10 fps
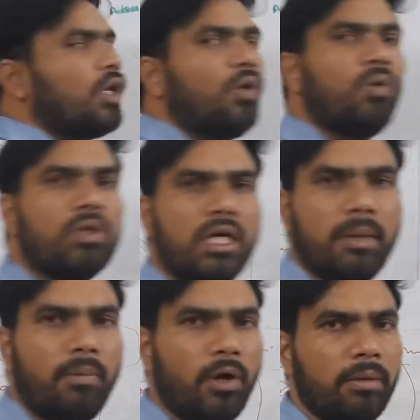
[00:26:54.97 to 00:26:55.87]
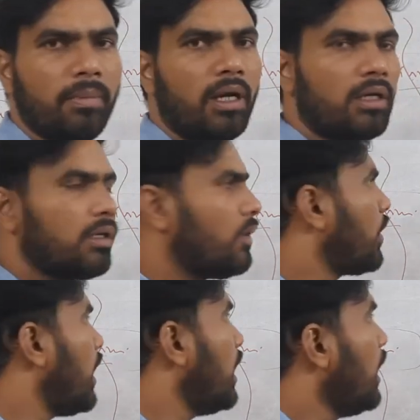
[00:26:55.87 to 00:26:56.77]
cure that body part.
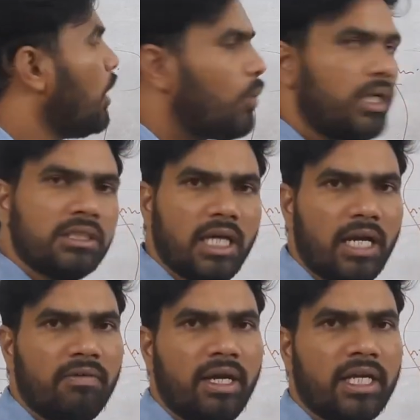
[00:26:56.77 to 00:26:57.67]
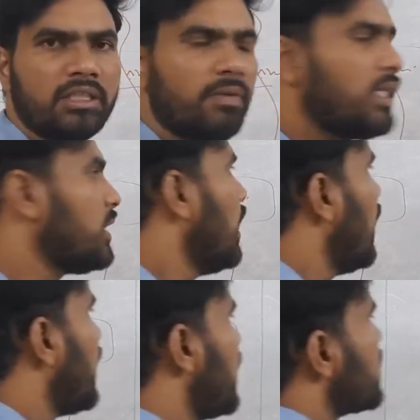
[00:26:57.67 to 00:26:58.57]
Okay, what is the advantage with
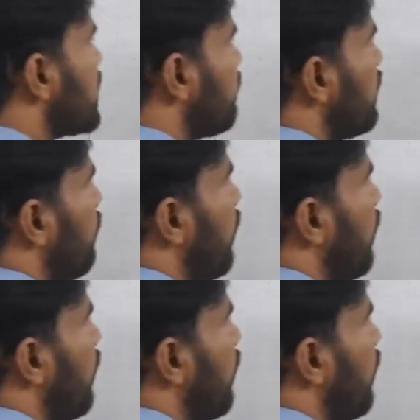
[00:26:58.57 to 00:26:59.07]
rest of the